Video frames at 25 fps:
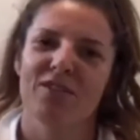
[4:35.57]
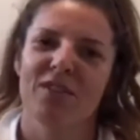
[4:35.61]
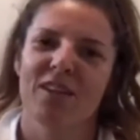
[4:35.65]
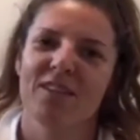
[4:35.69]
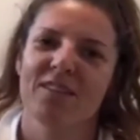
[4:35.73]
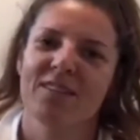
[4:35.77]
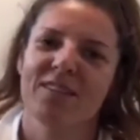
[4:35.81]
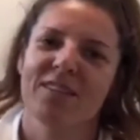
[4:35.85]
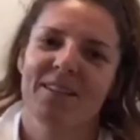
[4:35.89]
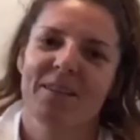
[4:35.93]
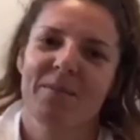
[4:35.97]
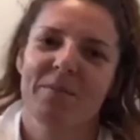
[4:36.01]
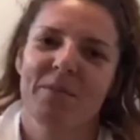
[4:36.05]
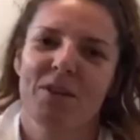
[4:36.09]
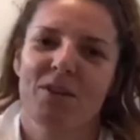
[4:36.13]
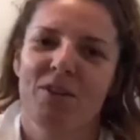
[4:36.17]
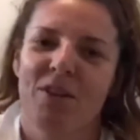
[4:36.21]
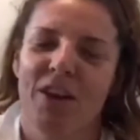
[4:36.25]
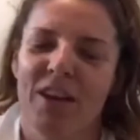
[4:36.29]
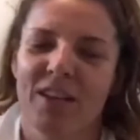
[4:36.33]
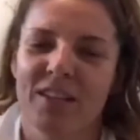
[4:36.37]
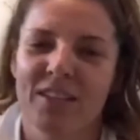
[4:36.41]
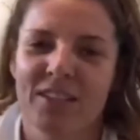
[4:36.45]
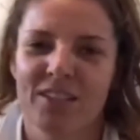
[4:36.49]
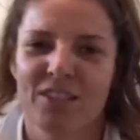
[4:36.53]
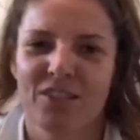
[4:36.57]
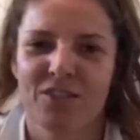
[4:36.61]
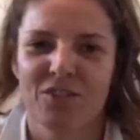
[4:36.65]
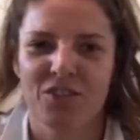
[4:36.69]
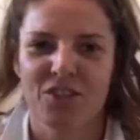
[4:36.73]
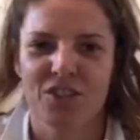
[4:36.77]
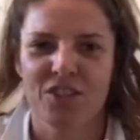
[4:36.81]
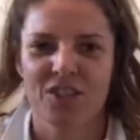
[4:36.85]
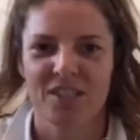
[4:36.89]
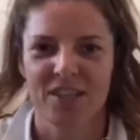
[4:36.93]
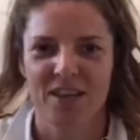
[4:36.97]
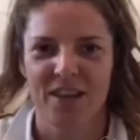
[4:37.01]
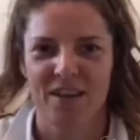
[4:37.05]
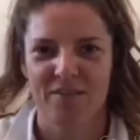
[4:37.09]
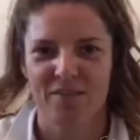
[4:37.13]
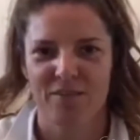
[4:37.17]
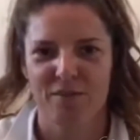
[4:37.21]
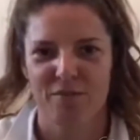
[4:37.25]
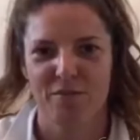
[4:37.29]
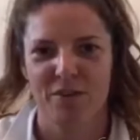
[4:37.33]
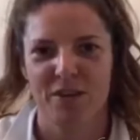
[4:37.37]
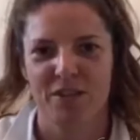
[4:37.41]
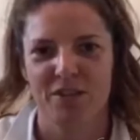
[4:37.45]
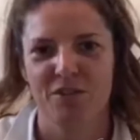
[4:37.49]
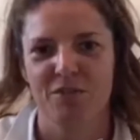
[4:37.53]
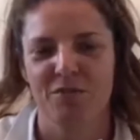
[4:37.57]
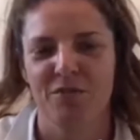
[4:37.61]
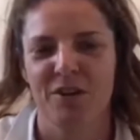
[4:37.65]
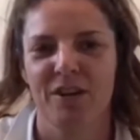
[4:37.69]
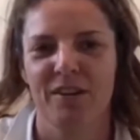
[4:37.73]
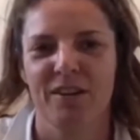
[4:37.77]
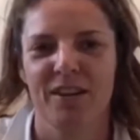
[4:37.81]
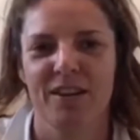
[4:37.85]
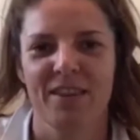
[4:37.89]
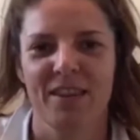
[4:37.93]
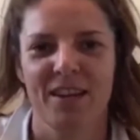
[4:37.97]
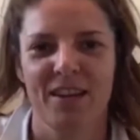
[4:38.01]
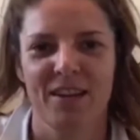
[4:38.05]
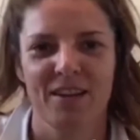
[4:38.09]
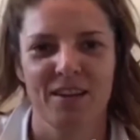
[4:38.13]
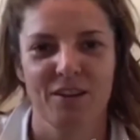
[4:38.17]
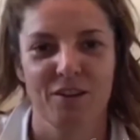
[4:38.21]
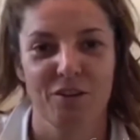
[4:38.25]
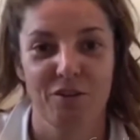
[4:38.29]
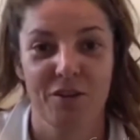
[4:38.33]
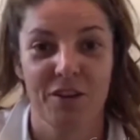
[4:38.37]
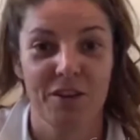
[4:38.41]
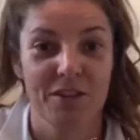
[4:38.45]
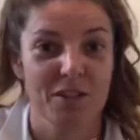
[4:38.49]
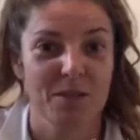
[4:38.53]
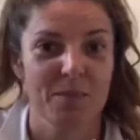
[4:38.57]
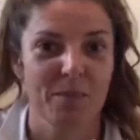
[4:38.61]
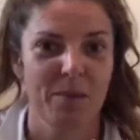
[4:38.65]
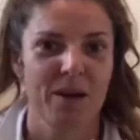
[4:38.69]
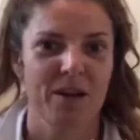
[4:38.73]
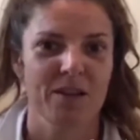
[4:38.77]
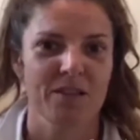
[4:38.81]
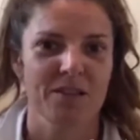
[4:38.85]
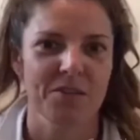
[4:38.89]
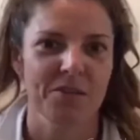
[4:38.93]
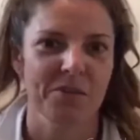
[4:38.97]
So that's going to be great, just to have the friends around, and then a Korean spa.